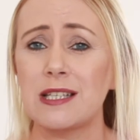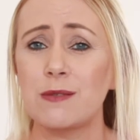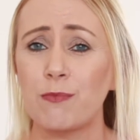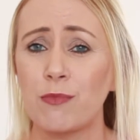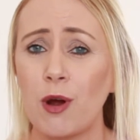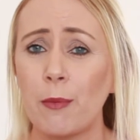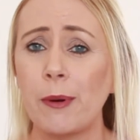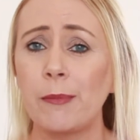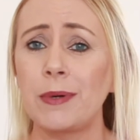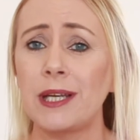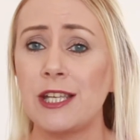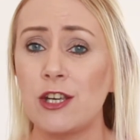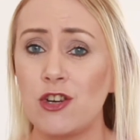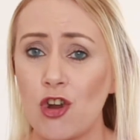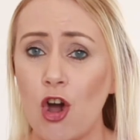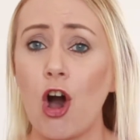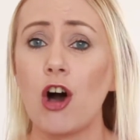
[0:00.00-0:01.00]
it's
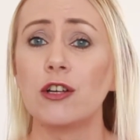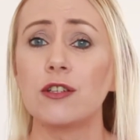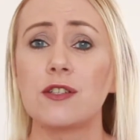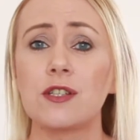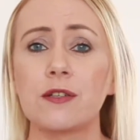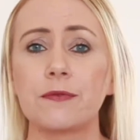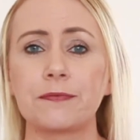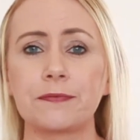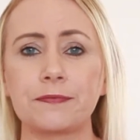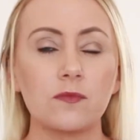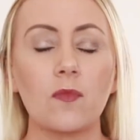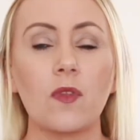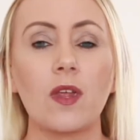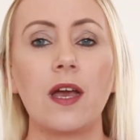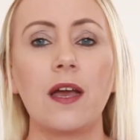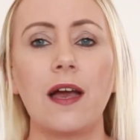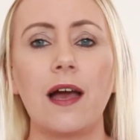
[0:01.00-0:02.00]
probably not.
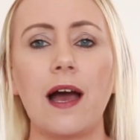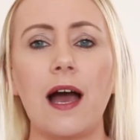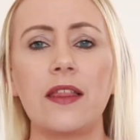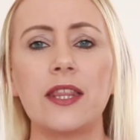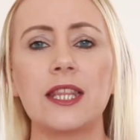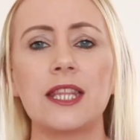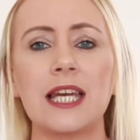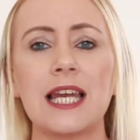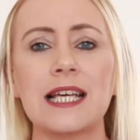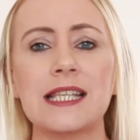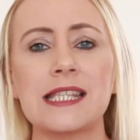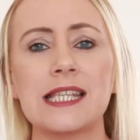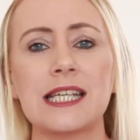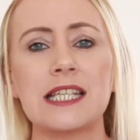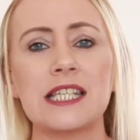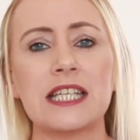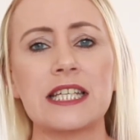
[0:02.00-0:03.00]
And then the
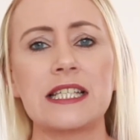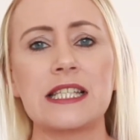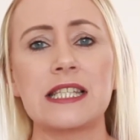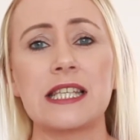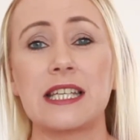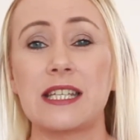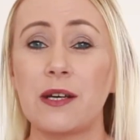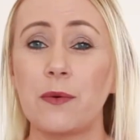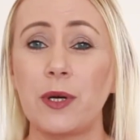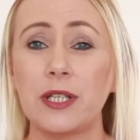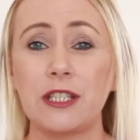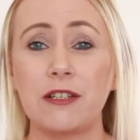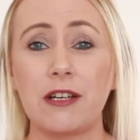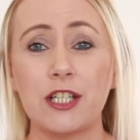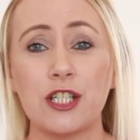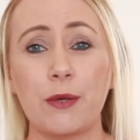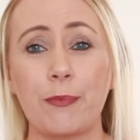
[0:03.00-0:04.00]
last thing to consider when
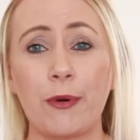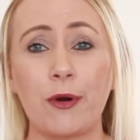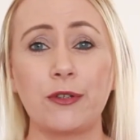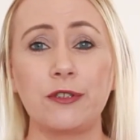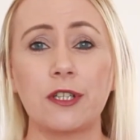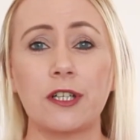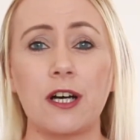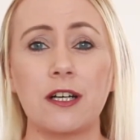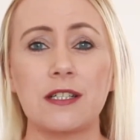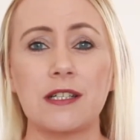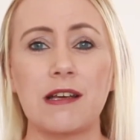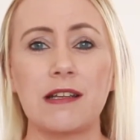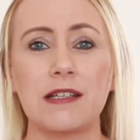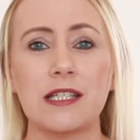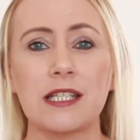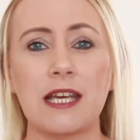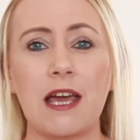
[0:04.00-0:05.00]
you're actually putting your
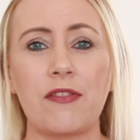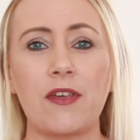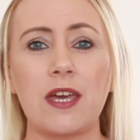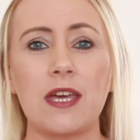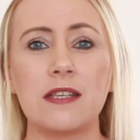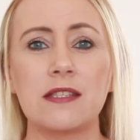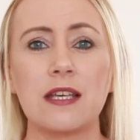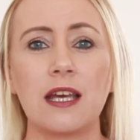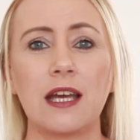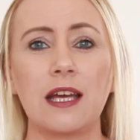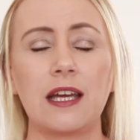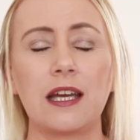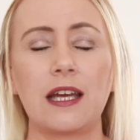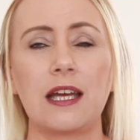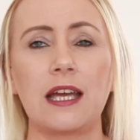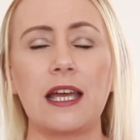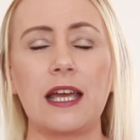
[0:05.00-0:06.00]
content together
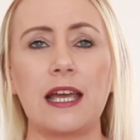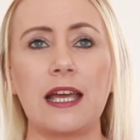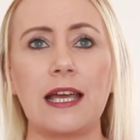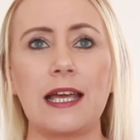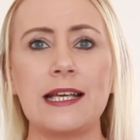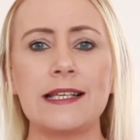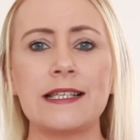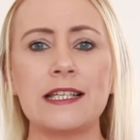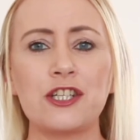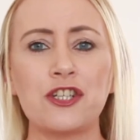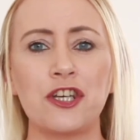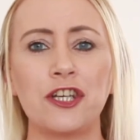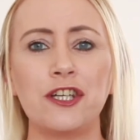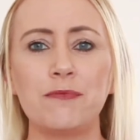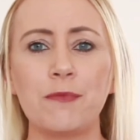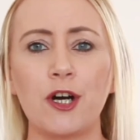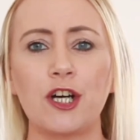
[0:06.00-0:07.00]
is it
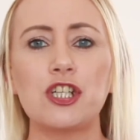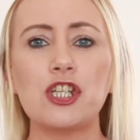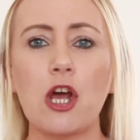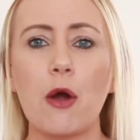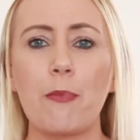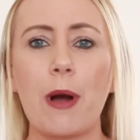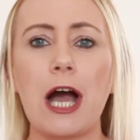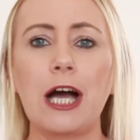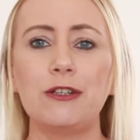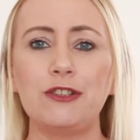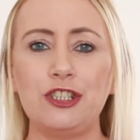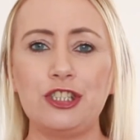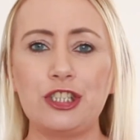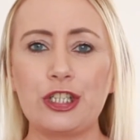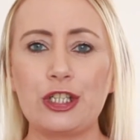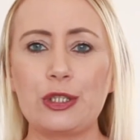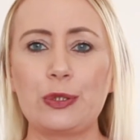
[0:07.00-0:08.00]
too much about
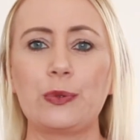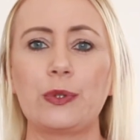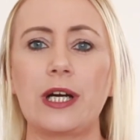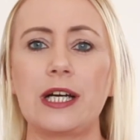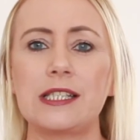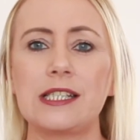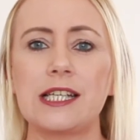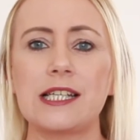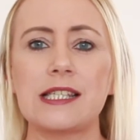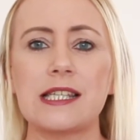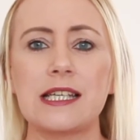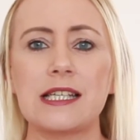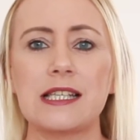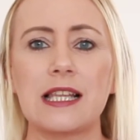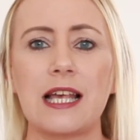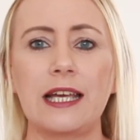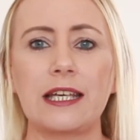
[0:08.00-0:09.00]
you? And this
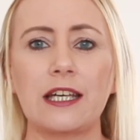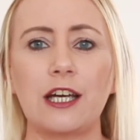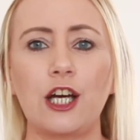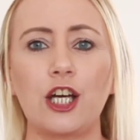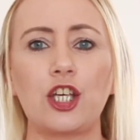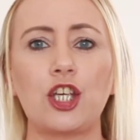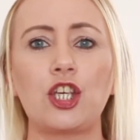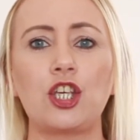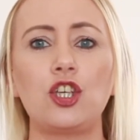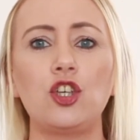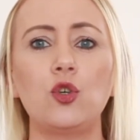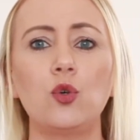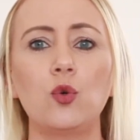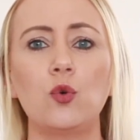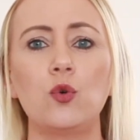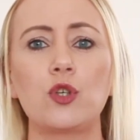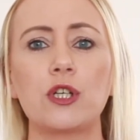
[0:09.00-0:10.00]
is like a
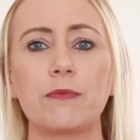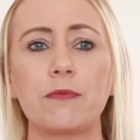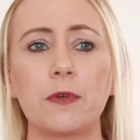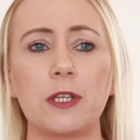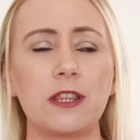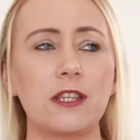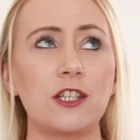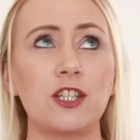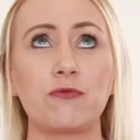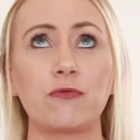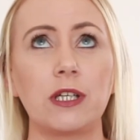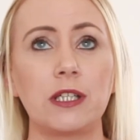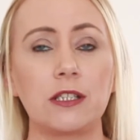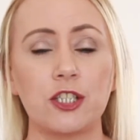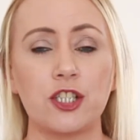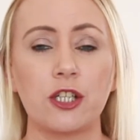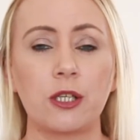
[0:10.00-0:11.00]
huge, this
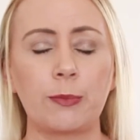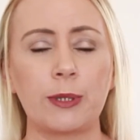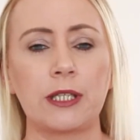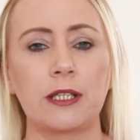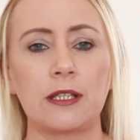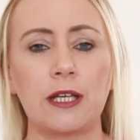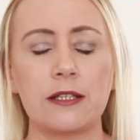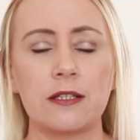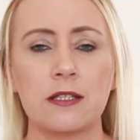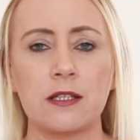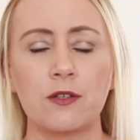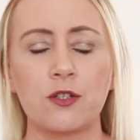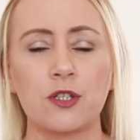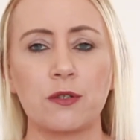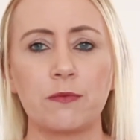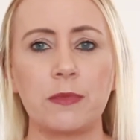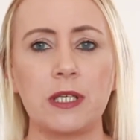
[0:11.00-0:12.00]
really should have been in like the
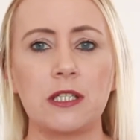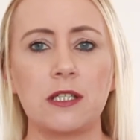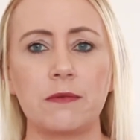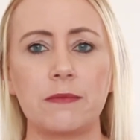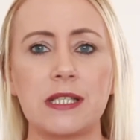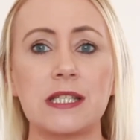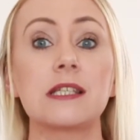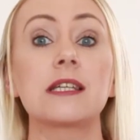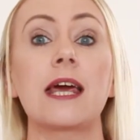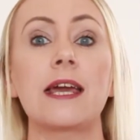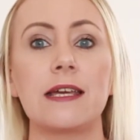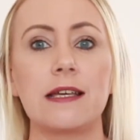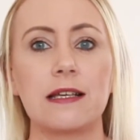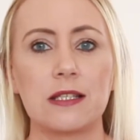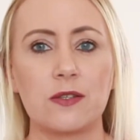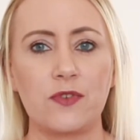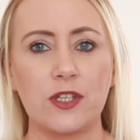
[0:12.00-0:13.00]
social media
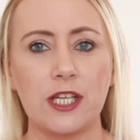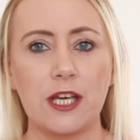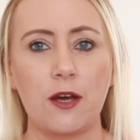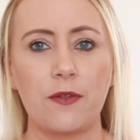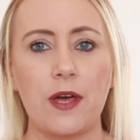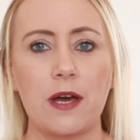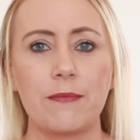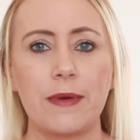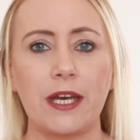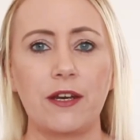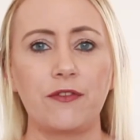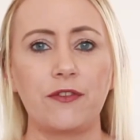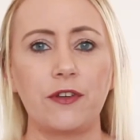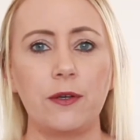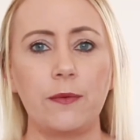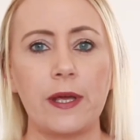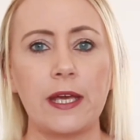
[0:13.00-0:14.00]
mistakes video that I made a
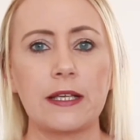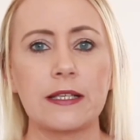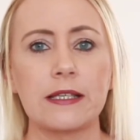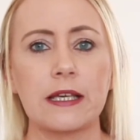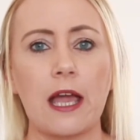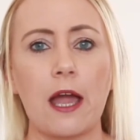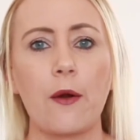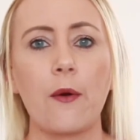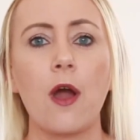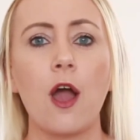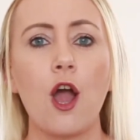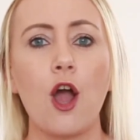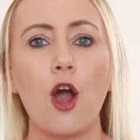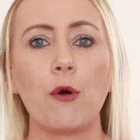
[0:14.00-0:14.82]
few weeks ago.